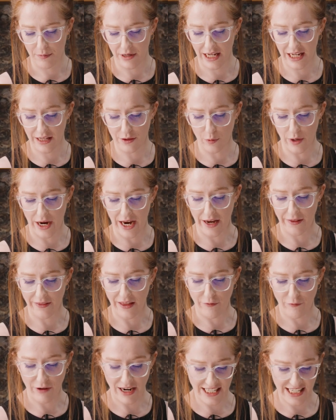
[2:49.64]
But either way,
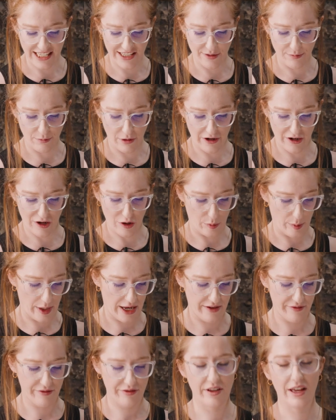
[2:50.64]
they're ready to
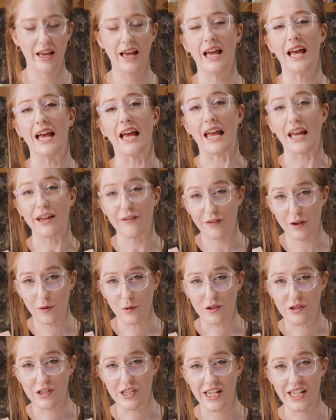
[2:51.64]
microwave. If you
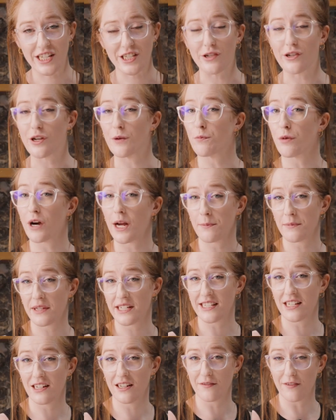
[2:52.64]
wanted, you could prep
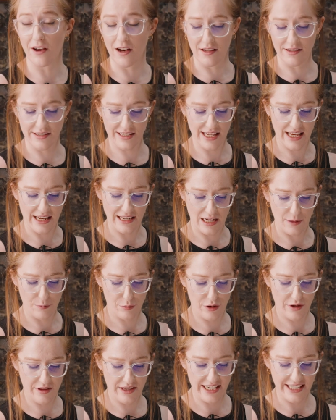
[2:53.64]
these in advance and now
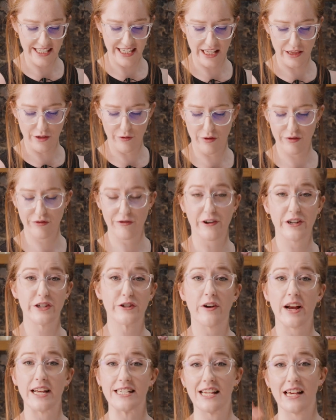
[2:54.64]
put these in the
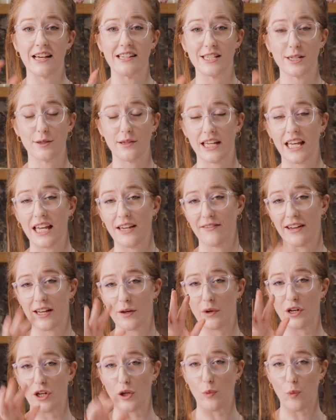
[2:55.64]
refrigerator until the evening
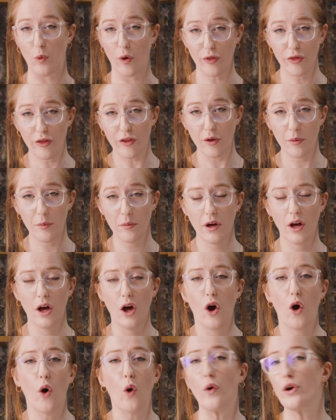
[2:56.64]
when you want them,
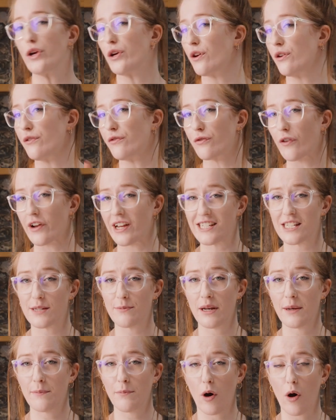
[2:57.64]
or you could freeze them
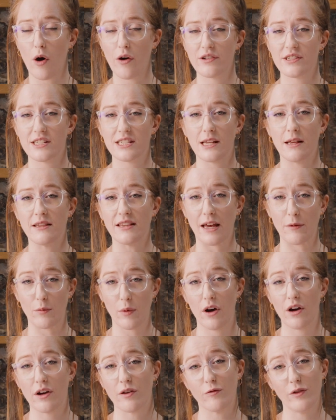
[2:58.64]
in pots. They
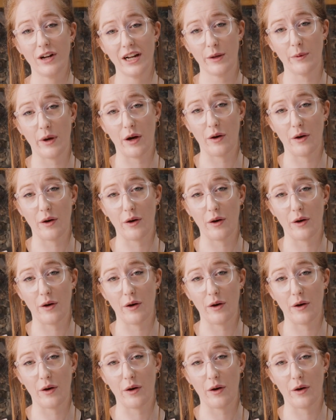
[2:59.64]
work really